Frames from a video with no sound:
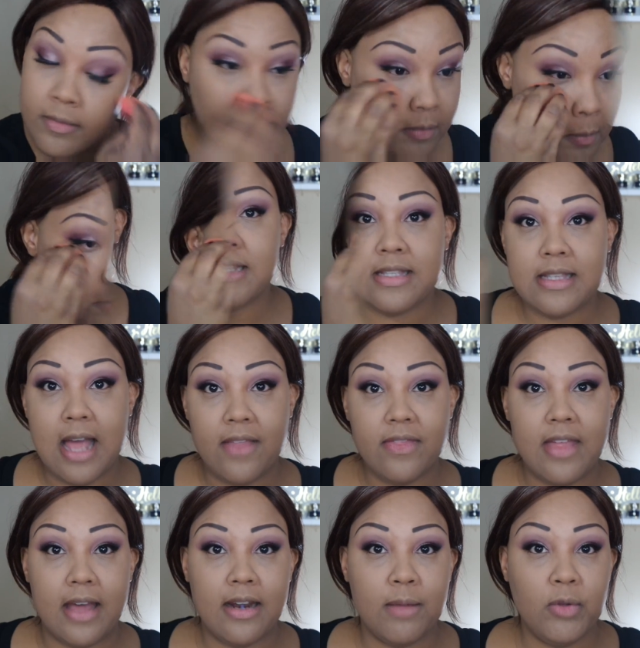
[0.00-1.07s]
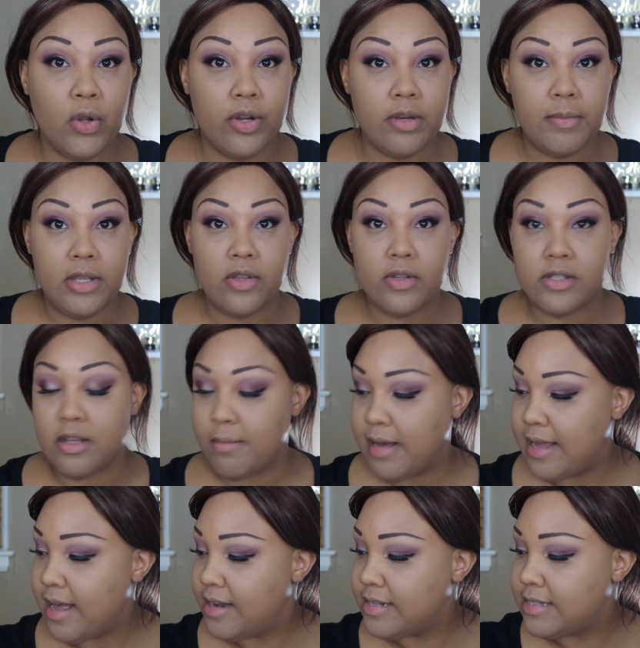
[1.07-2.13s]
Then to set that, I'm going to be using
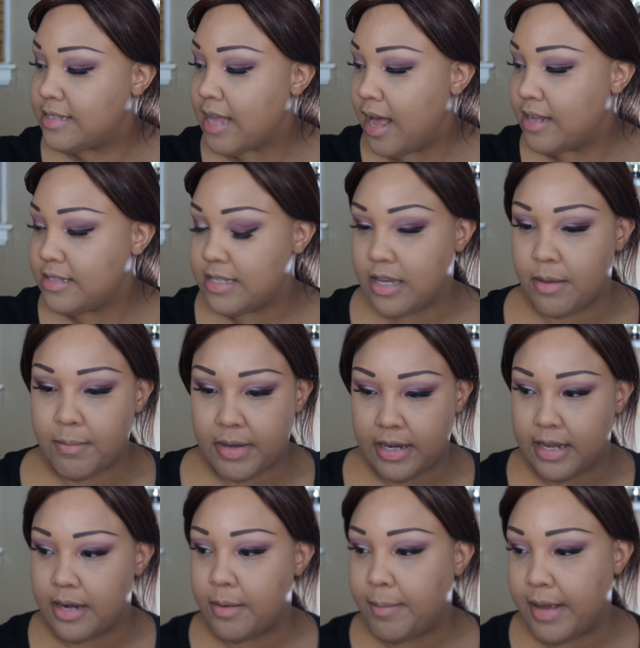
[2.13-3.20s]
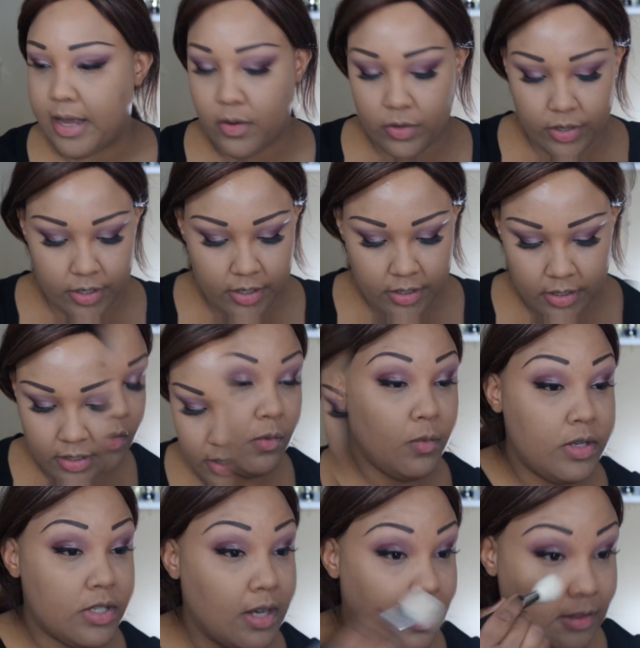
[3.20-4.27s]
my Anastasia banana powder,
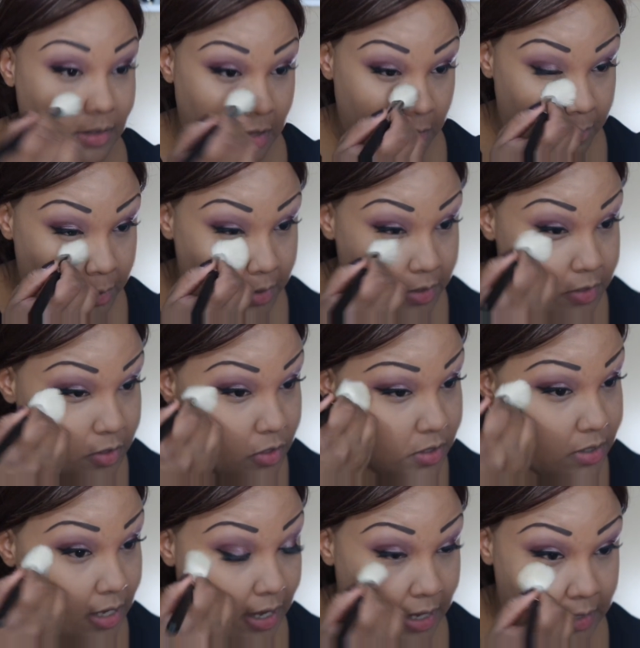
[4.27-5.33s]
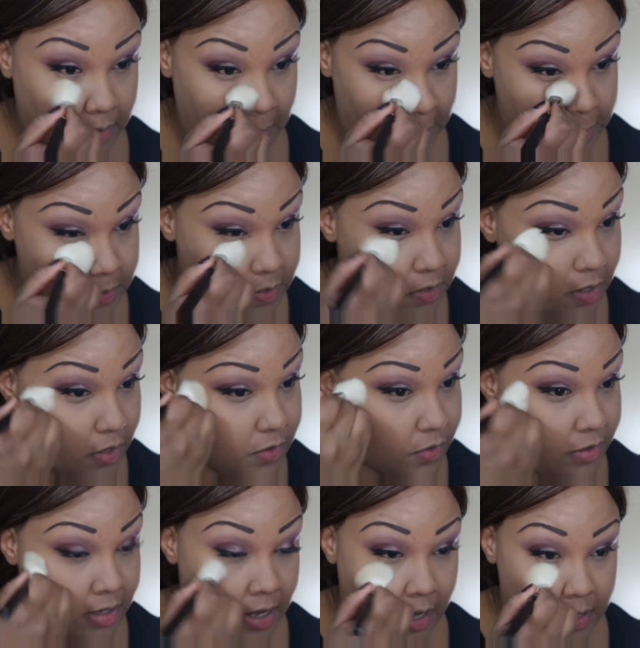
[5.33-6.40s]
which I love because it just highlights
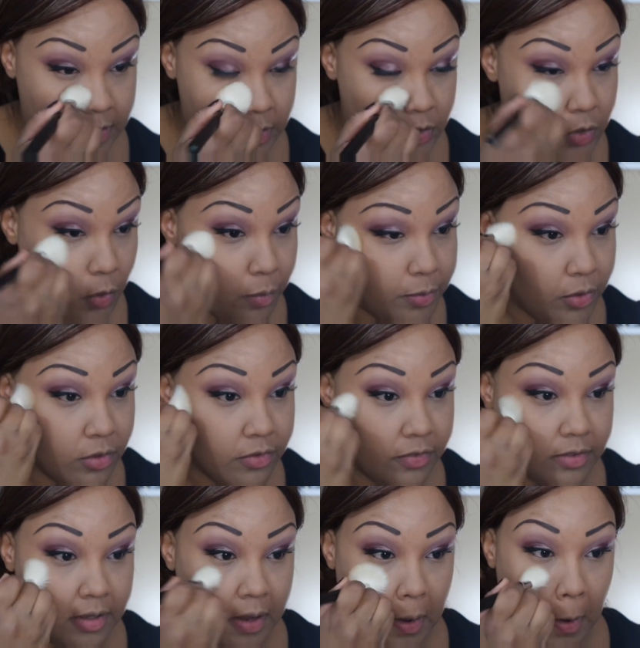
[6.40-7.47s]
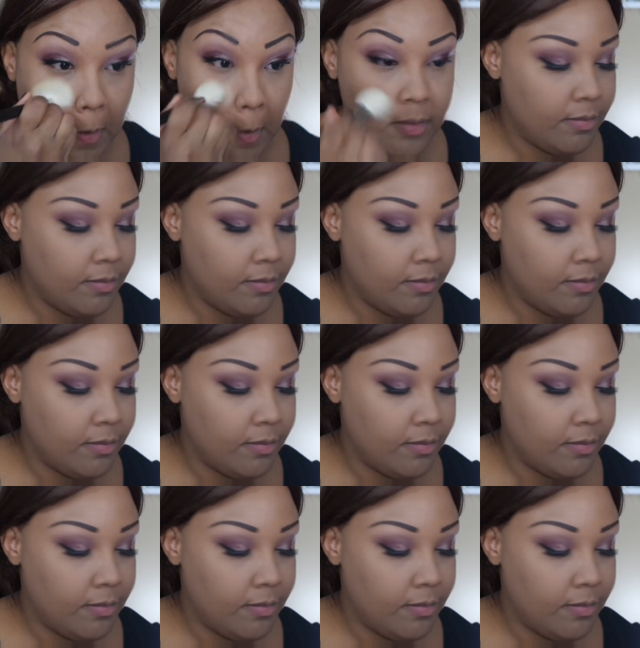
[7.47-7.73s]
under the eyes so beautifully.